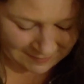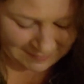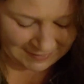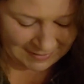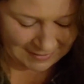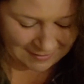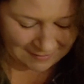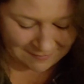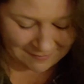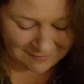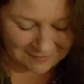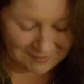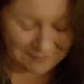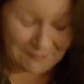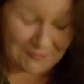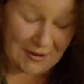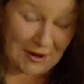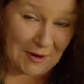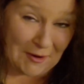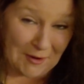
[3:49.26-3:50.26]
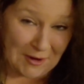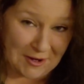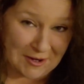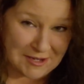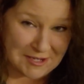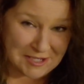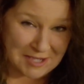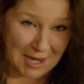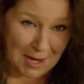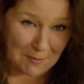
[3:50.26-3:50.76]
Tina does a very
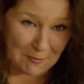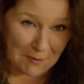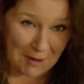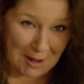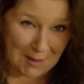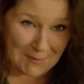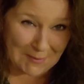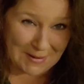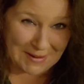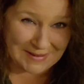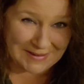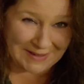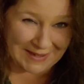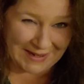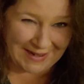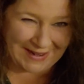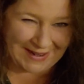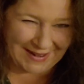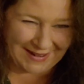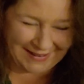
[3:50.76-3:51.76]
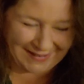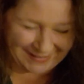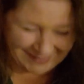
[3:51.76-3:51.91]
good job wrapping, Tina.